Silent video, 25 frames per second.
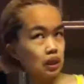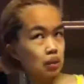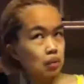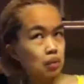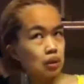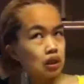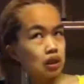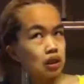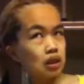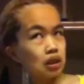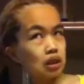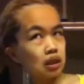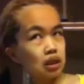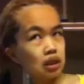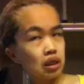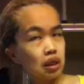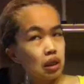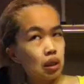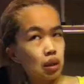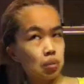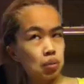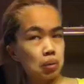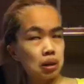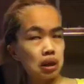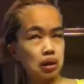But,
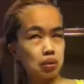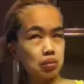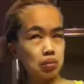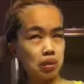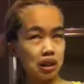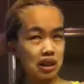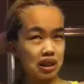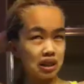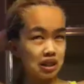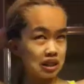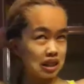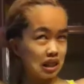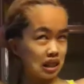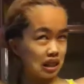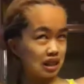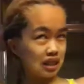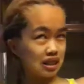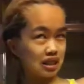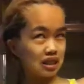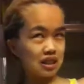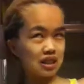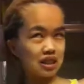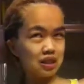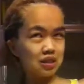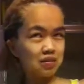no, because what it
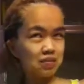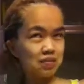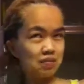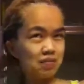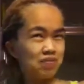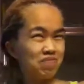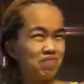does,